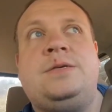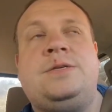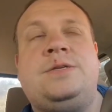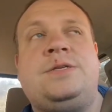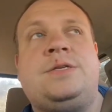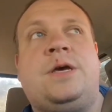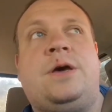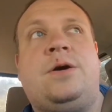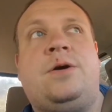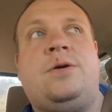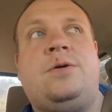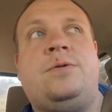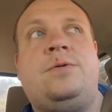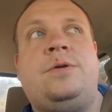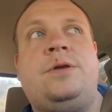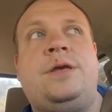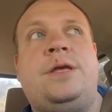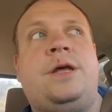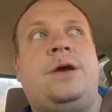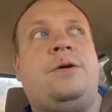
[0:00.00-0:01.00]
So,
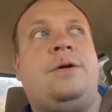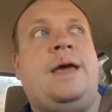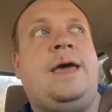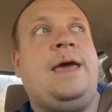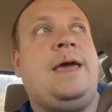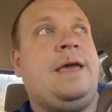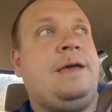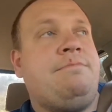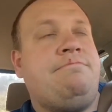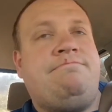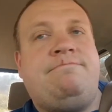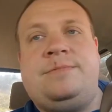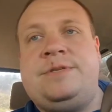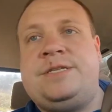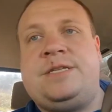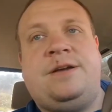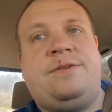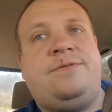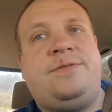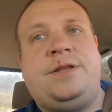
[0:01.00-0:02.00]
hey,
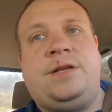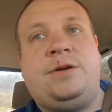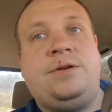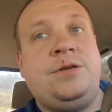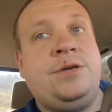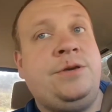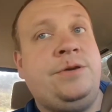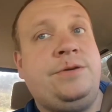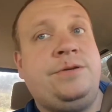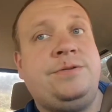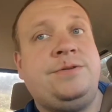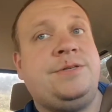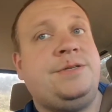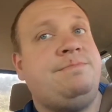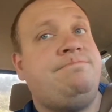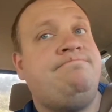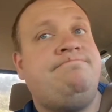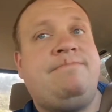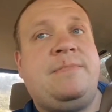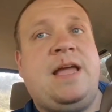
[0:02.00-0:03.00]
stuff we don't
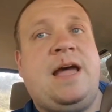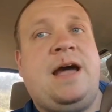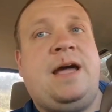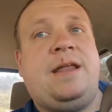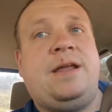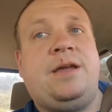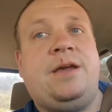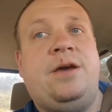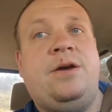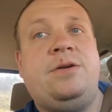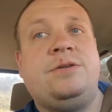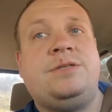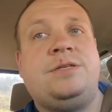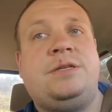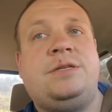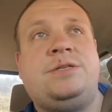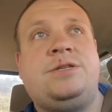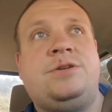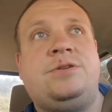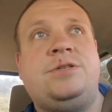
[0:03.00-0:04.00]
use, out it goes,
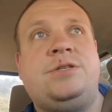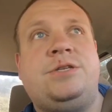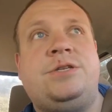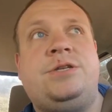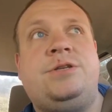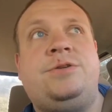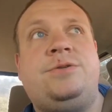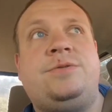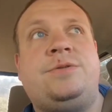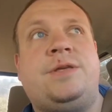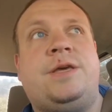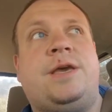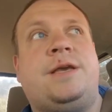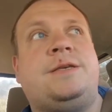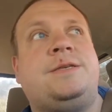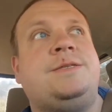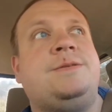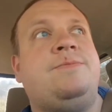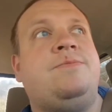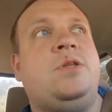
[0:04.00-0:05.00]
and it turns into new
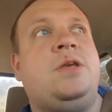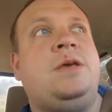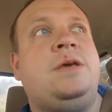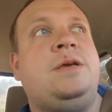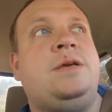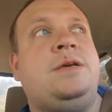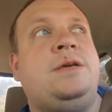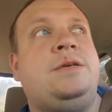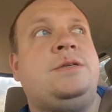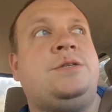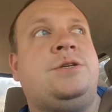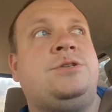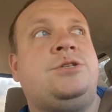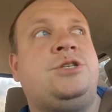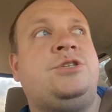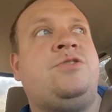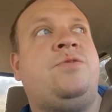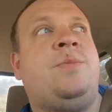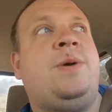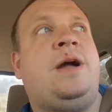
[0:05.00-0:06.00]
things. So
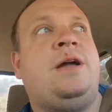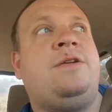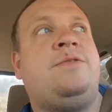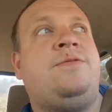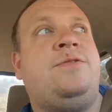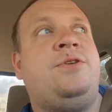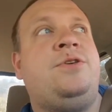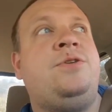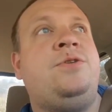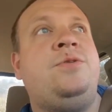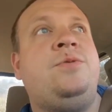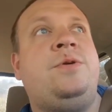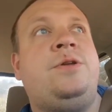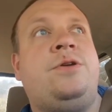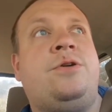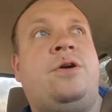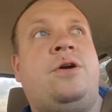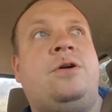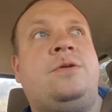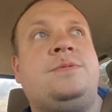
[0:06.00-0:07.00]
just a reminder for you
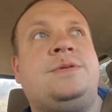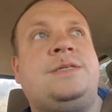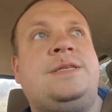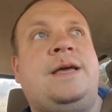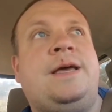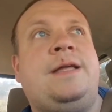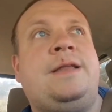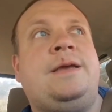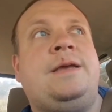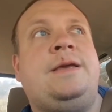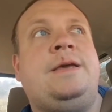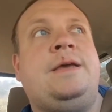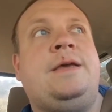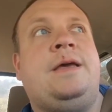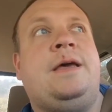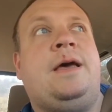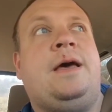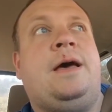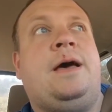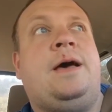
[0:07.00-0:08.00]
and your homestead,
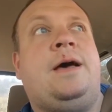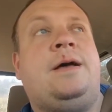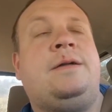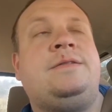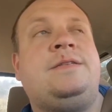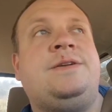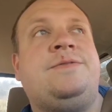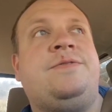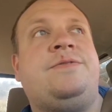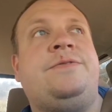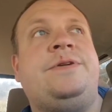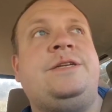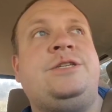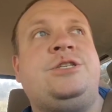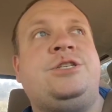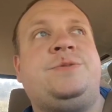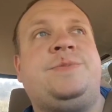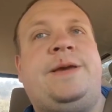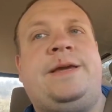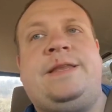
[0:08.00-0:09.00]
different
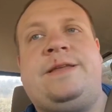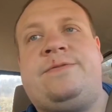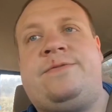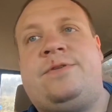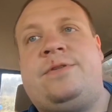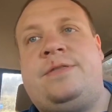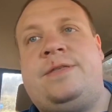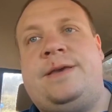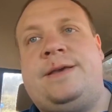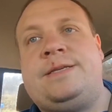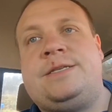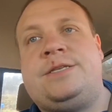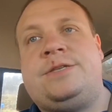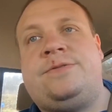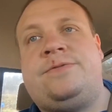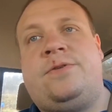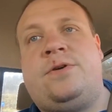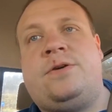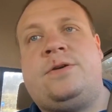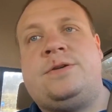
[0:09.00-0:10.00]
regions pay different things as
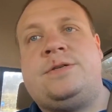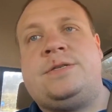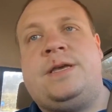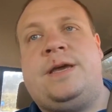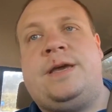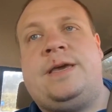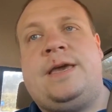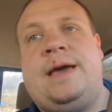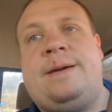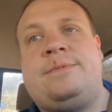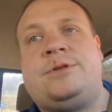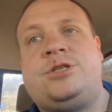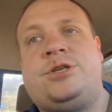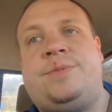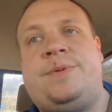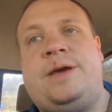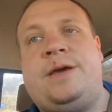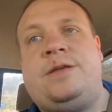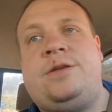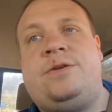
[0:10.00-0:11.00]
far as how much
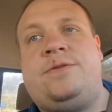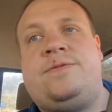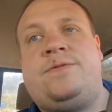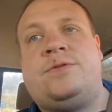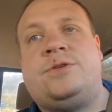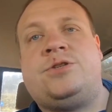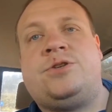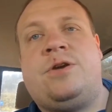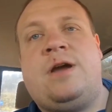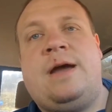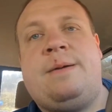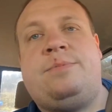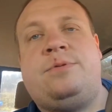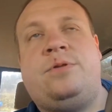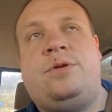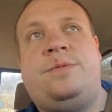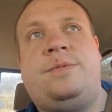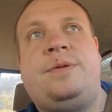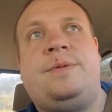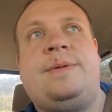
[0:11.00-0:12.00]
they're paying you for scrap
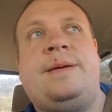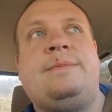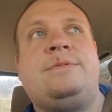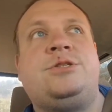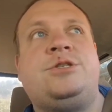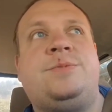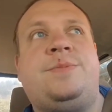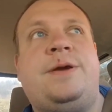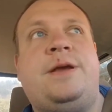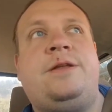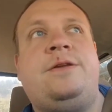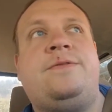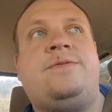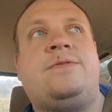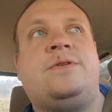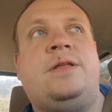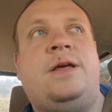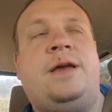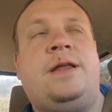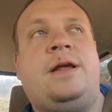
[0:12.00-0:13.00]
aluminum, how much they're paying you
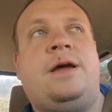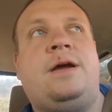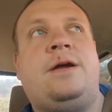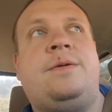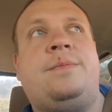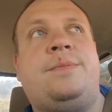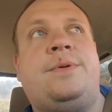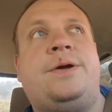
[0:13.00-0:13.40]
for light iron.